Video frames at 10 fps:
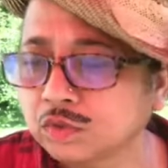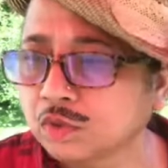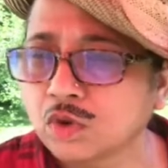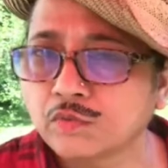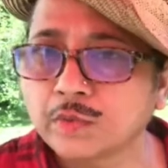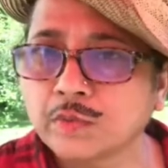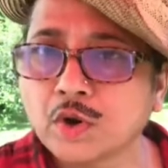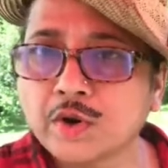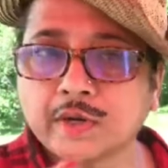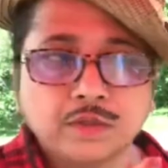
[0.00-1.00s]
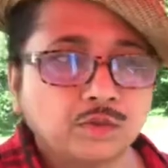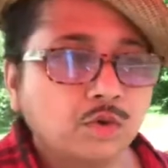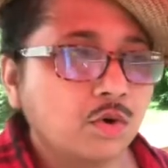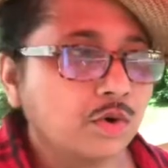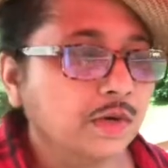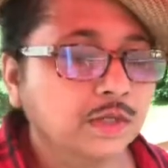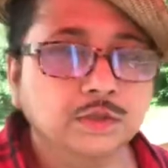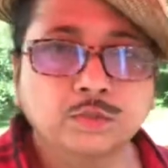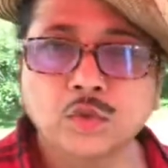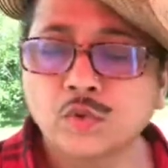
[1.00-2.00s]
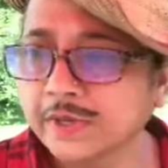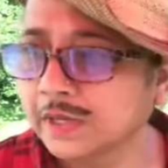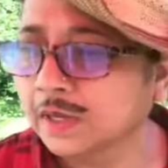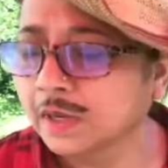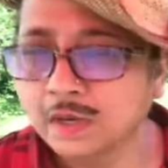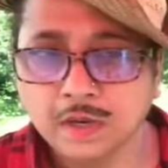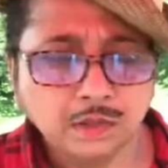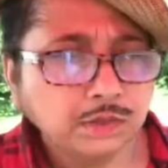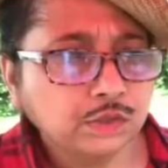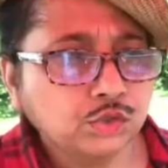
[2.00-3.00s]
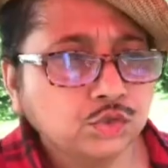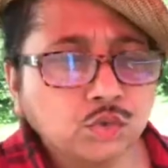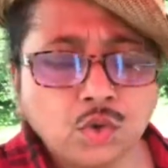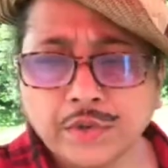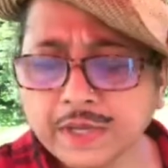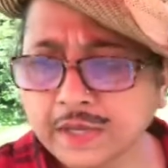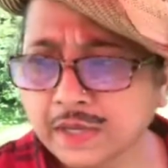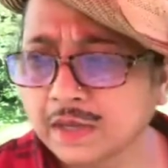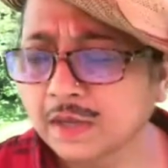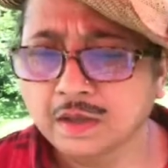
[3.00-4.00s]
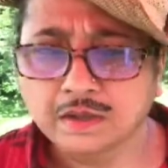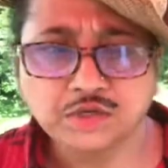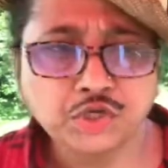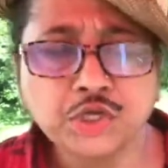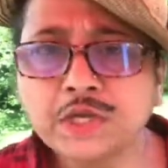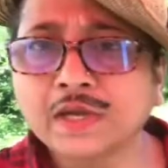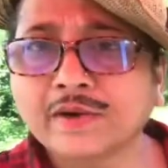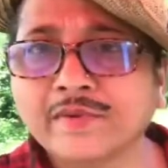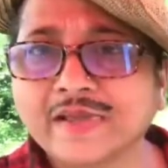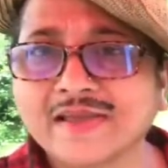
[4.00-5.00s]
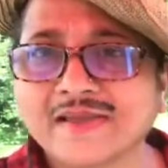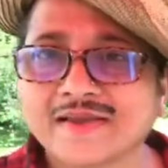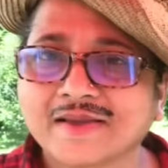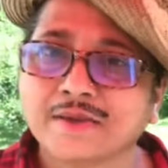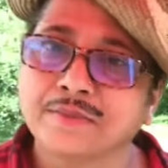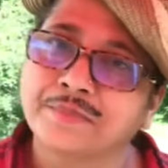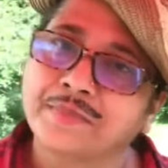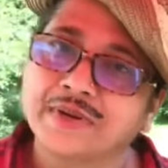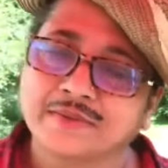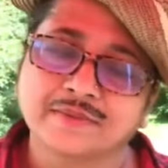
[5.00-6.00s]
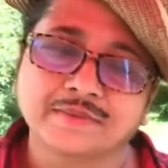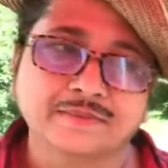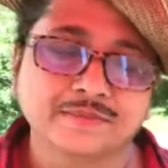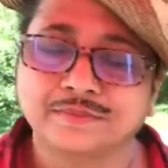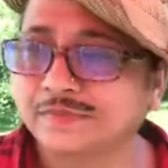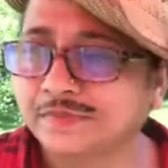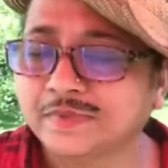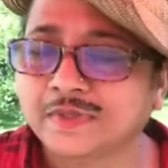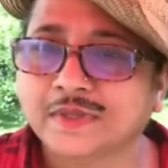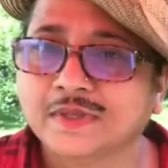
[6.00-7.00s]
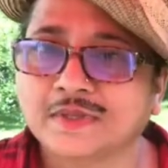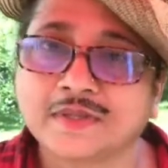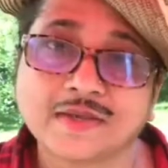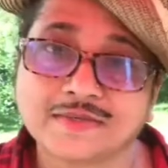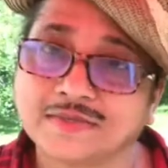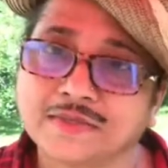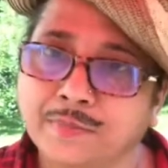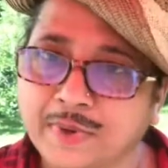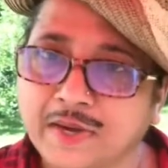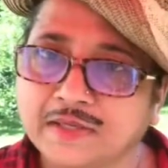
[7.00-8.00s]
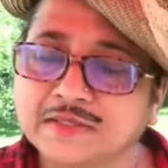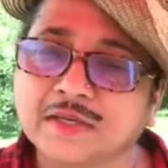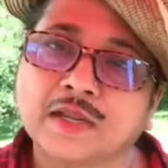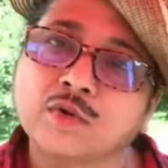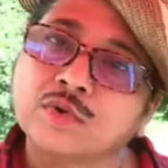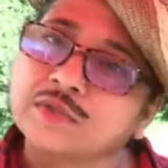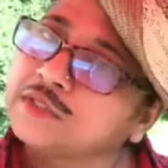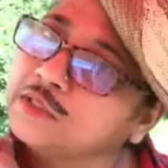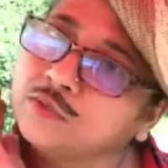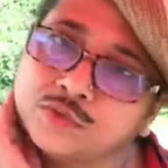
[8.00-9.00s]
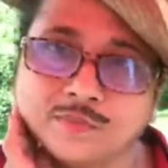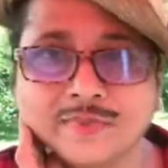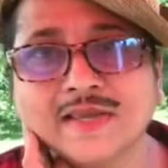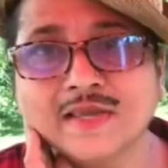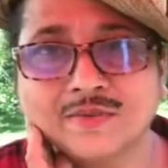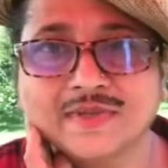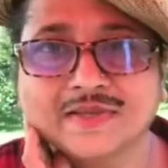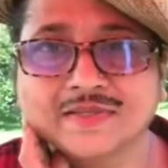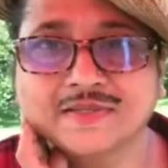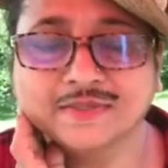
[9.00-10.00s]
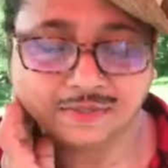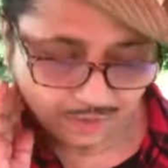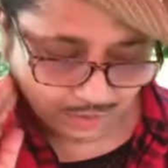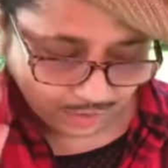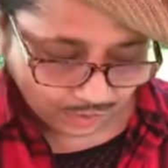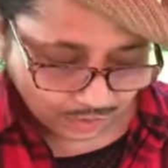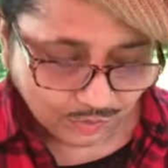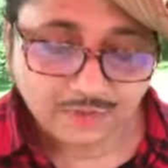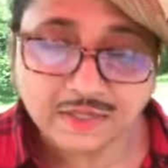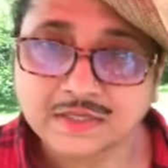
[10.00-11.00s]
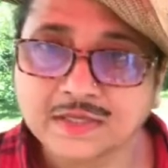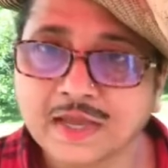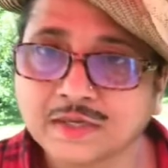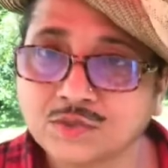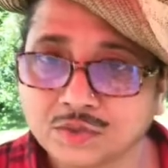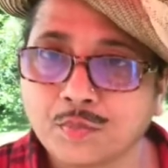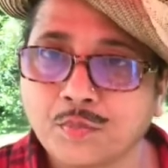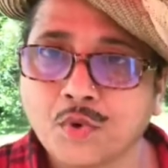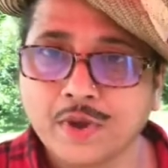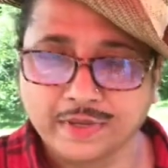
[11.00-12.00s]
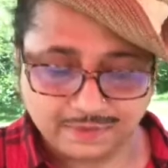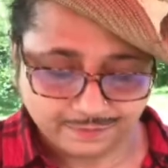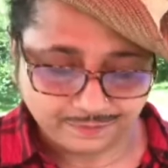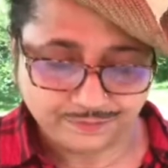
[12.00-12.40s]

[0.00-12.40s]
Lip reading: go from corner to corner exploring, destroying, tearing. But that's in the past, and I continue to be curious. So let's get to the point.